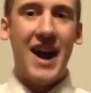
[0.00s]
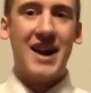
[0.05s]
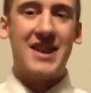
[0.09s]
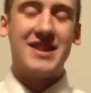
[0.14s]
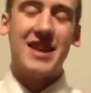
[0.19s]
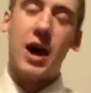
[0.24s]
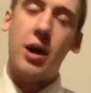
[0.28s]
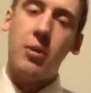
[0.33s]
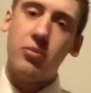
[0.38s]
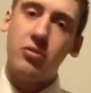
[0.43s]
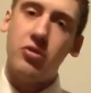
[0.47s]

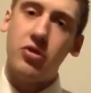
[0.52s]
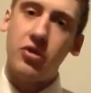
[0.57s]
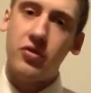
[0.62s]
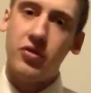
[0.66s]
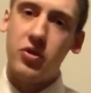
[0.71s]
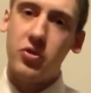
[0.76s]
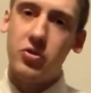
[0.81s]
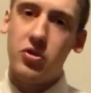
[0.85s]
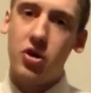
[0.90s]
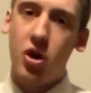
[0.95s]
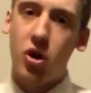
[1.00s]
It's helpful
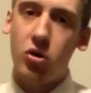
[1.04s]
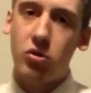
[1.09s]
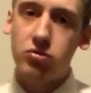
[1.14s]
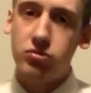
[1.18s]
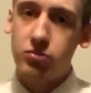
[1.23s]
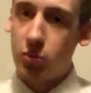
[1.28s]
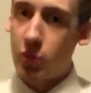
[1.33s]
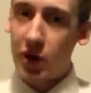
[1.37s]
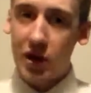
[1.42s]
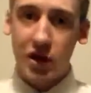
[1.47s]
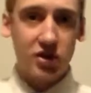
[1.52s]
if you
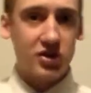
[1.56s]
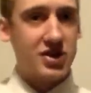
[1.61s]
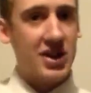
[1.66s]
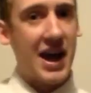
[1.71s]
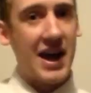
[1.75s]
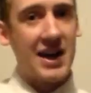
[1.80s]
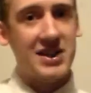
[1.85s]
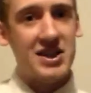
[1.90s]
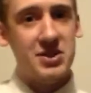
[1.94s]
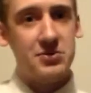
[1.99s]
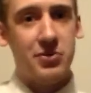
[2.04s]
know what your
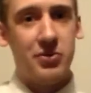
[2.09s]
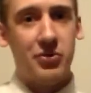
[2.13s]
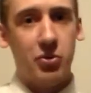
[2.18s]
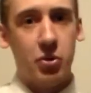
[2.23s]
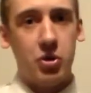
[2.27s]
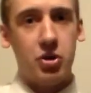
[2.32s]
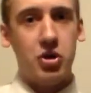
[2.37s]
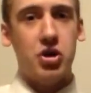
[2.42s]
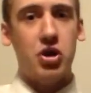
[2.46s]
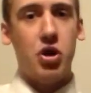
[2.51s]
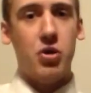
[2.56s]
size is
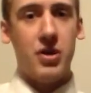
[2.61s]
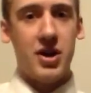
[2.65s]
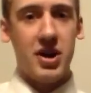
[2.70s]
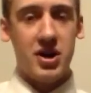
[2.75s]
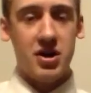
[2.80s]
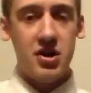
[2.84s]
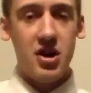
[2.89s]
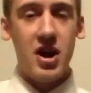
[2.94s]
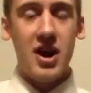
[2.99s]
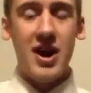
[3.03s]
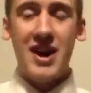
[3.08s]
before you go
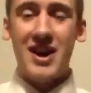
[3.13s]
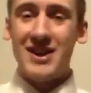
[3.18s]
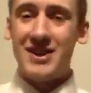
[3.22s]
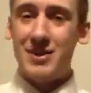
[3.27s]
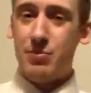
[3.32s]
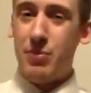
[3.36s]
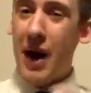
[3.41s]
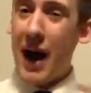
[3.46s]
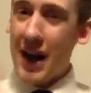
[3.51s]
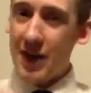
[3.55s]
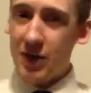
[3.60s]
in
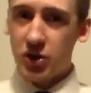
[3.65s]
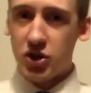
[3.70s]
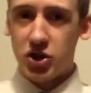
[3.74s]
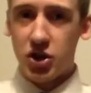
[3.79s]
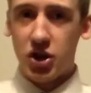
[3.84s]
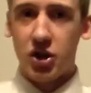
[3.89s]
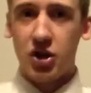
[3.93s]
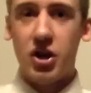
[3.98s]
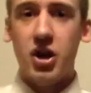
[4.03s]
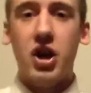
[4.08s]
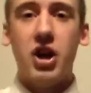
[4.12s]
to buy the
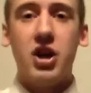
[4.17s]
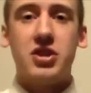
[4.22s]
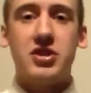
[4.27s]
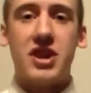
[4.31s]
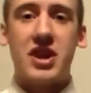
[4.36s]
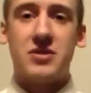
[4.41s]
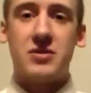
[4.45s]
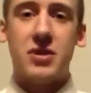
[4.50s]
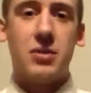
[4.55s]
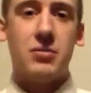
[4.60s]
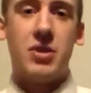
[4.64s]
shirt,
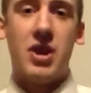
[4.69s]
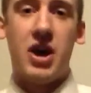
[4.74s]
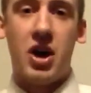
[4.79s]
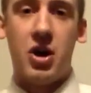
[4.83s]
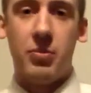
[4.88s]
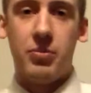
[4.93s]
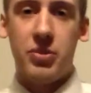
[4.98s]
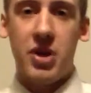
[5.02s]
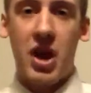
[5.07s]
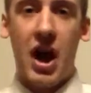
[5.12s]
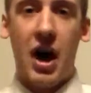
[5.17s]
so that's why I'm going to
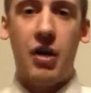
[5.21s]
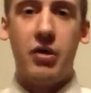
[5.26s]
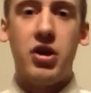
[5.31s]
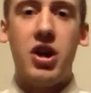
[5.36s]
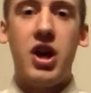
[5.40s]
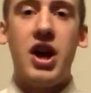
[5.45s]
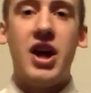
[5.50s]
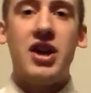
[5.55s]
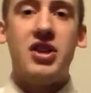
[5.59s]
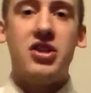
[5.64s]
help you out.